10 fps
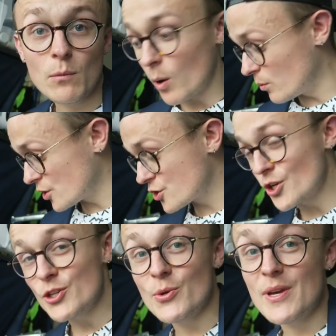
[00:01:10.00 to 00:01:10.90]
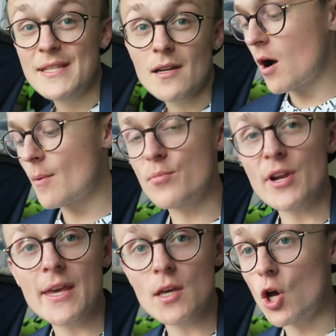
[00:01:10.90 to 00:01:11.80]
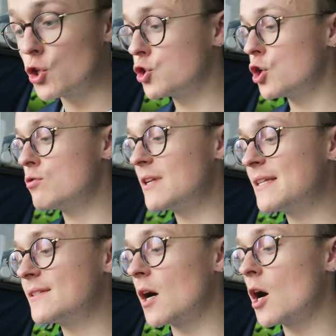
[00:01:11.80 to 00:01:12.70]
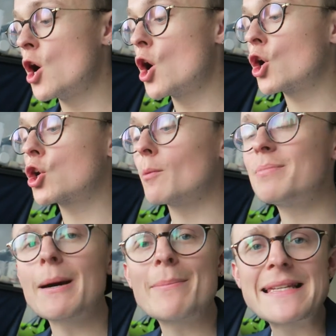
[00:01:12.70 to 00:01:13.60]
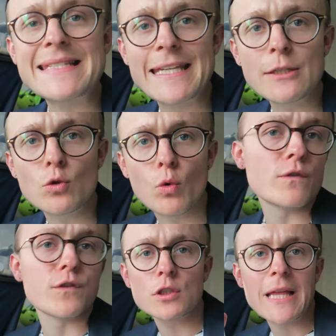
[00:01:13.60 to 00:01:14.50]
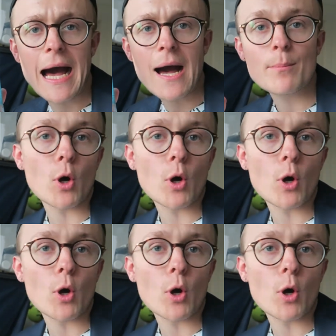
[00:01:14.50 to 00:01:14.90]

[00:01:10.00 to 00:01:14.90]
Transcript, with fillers: What I want to show you is I'm bringing a 2 litre Kropla Beskidu Voda